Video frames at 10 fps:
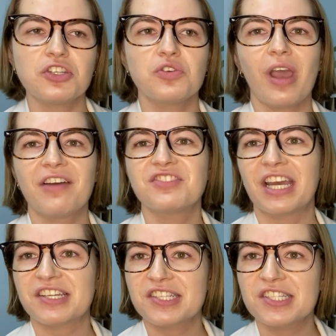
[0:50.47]
Do you have
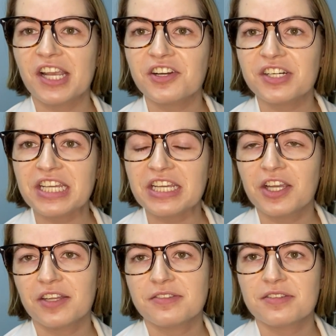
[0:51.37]
dexterity
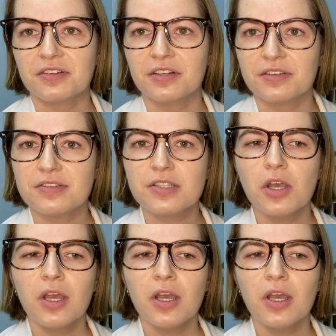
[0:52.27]
concerns?